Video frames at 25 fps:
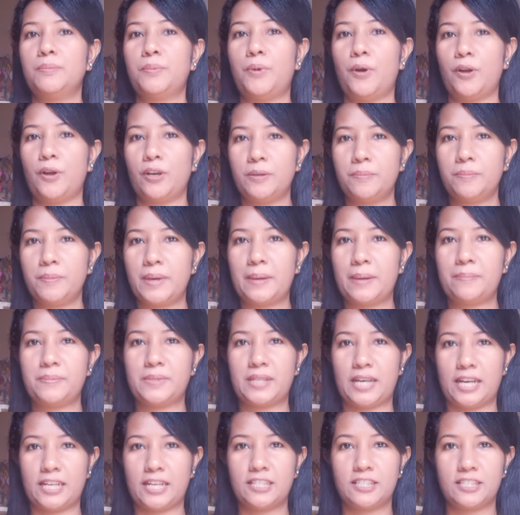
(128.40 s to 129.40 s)

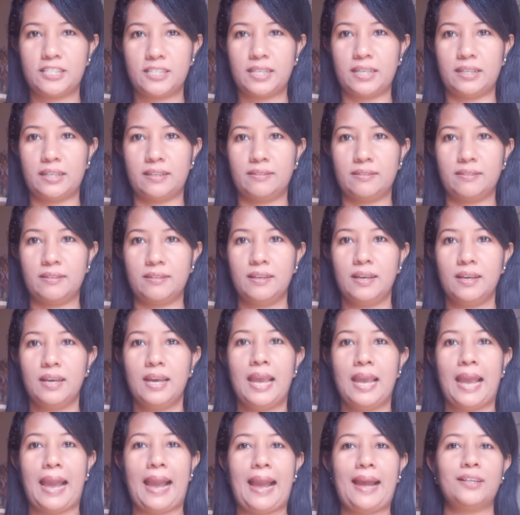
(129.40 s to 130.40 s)
polypeptide gene,
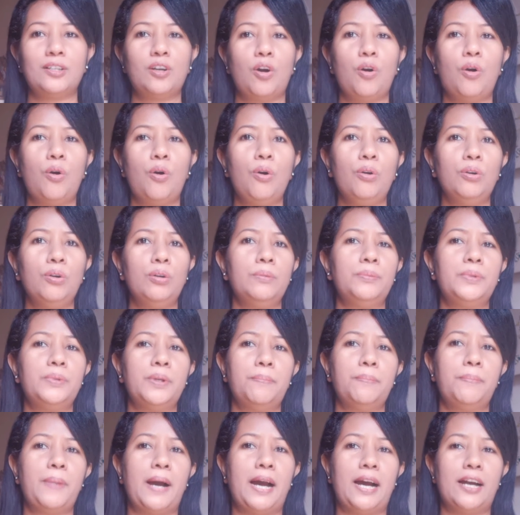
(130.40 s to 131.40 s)
and all of the
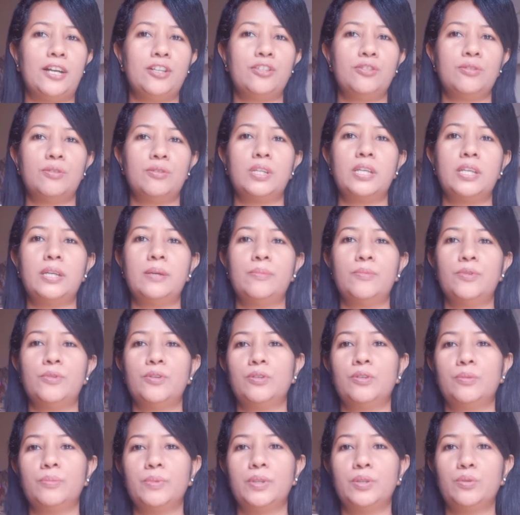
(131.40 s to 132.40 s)
person
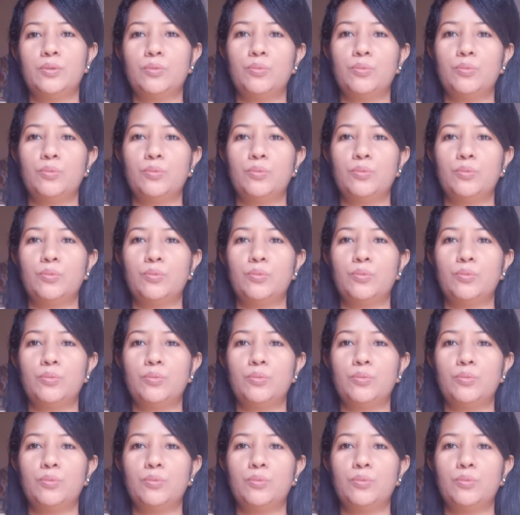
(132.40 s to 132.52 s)
hemoglobin